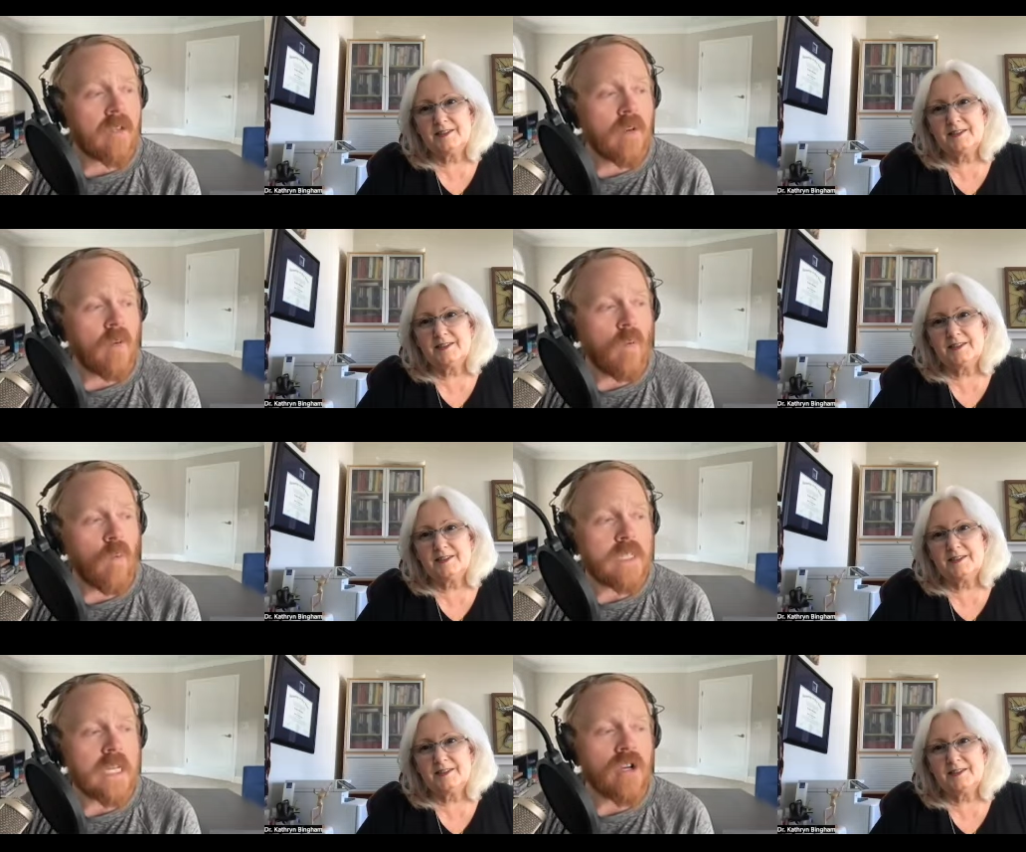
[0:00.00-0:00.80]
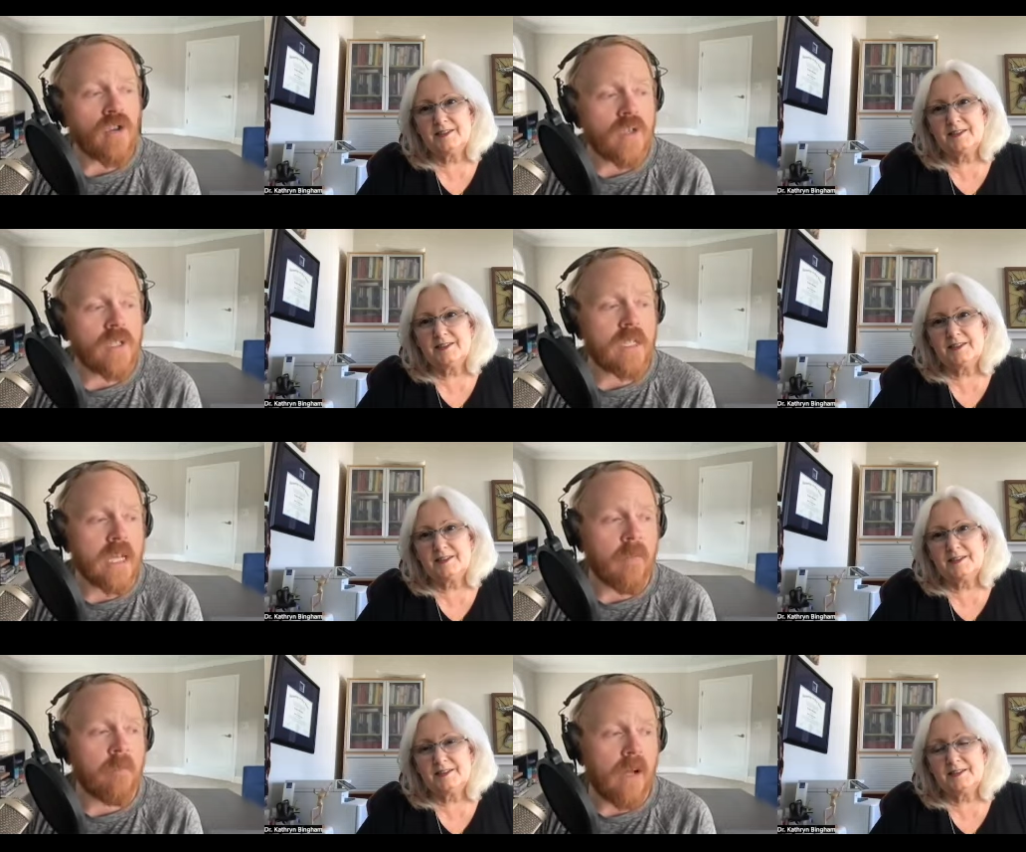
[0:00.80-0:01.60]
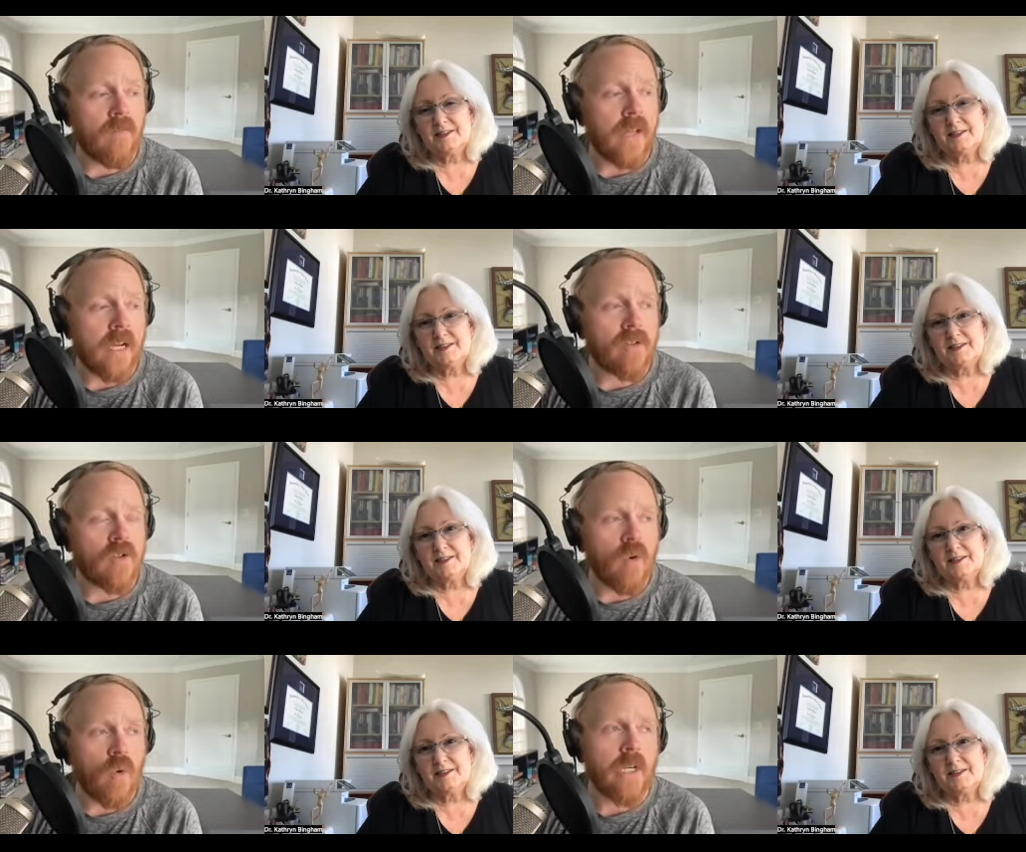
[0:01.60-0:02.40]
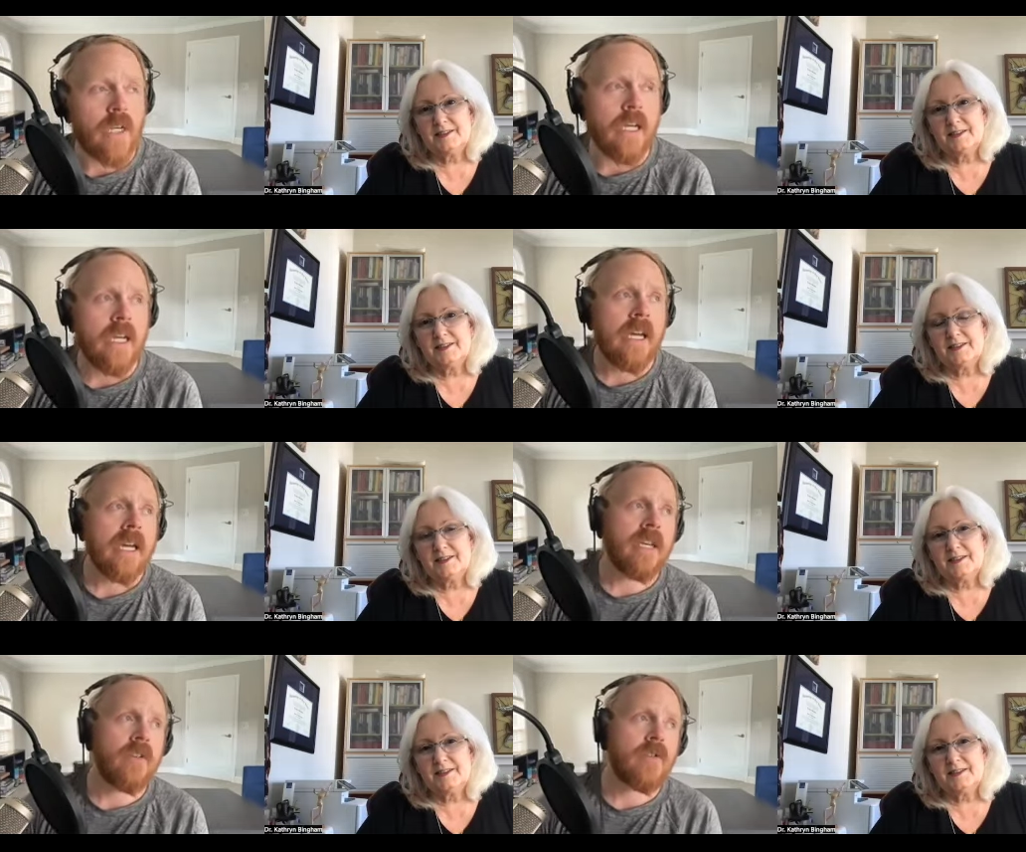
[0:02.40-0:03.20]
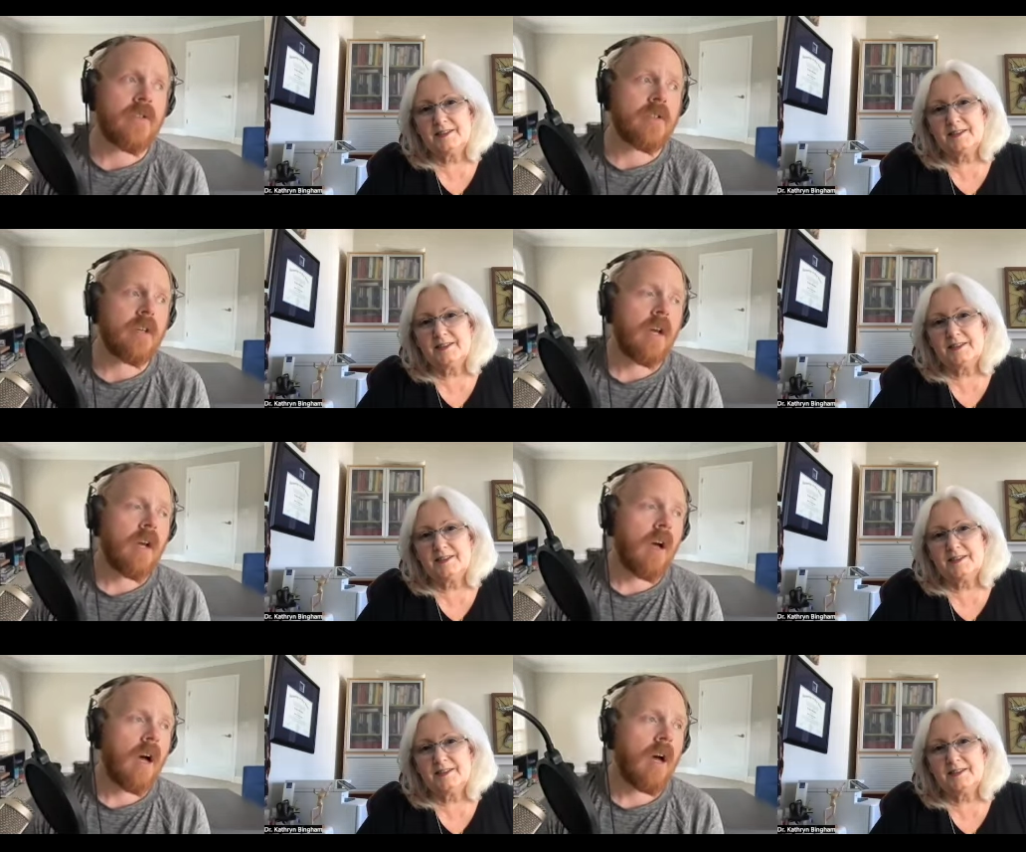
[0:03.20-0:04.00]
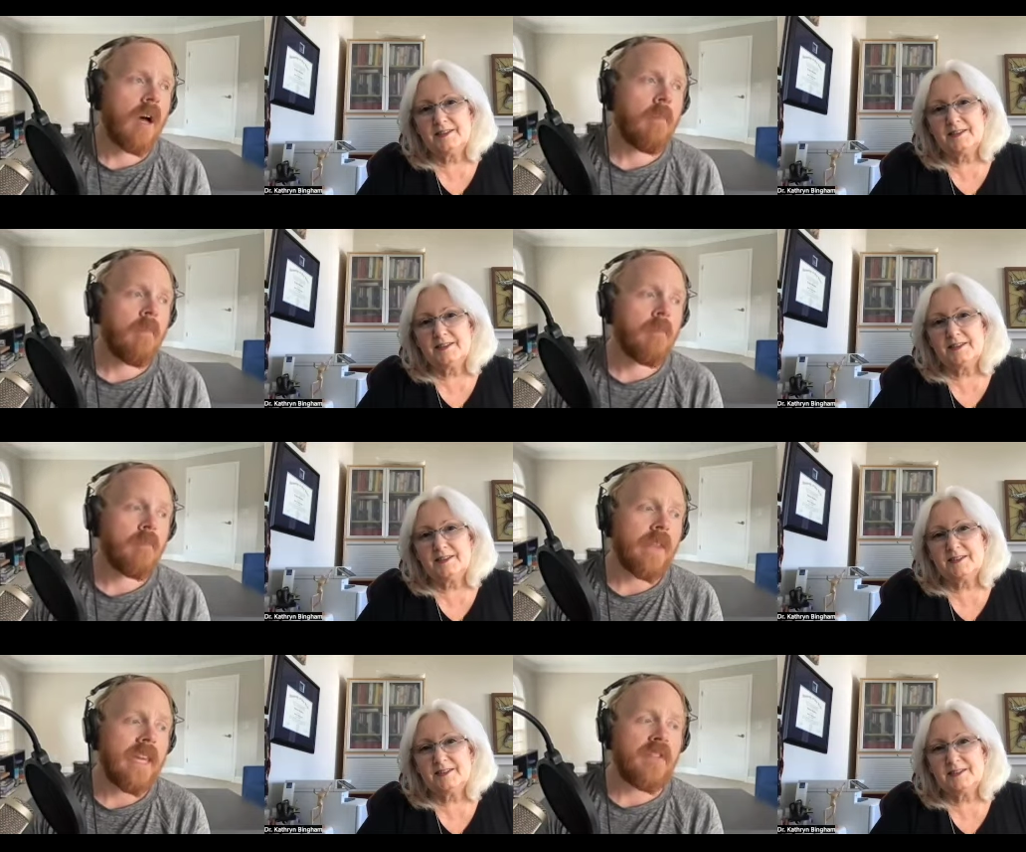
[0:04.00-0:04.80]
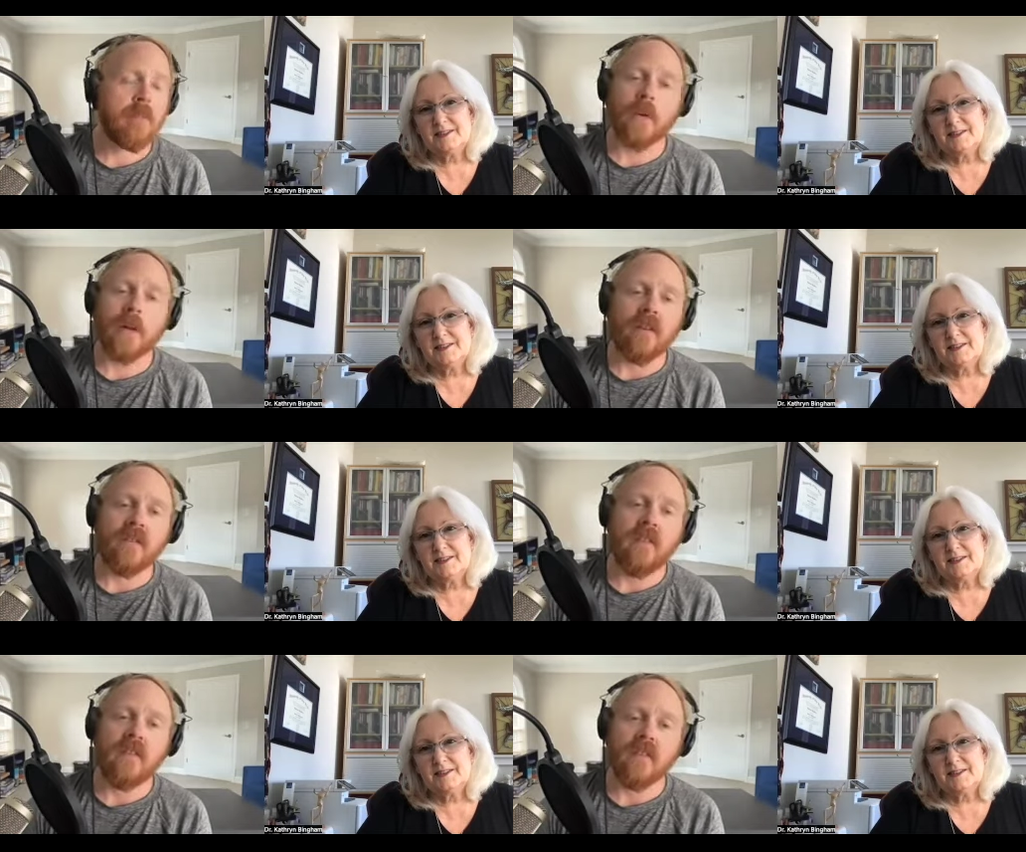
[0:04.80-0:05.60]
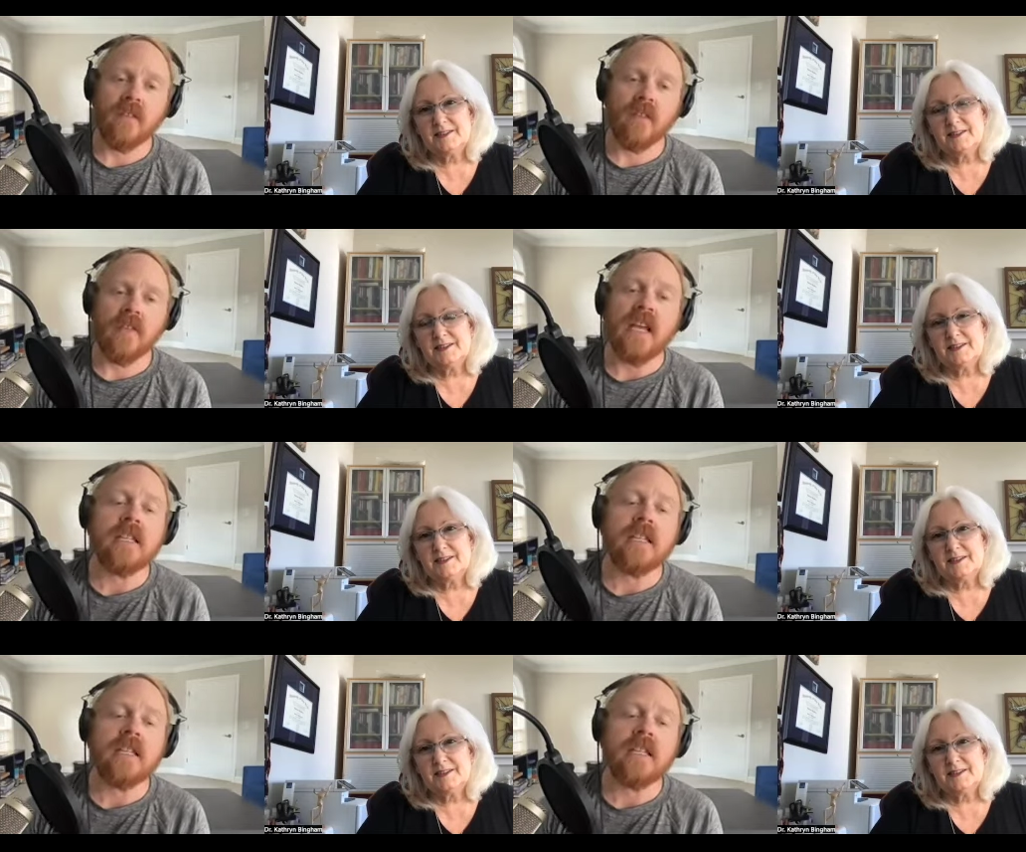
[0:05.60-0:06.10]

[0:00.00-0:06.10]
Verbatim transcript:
Speaker 1: what's interesting about that story is if things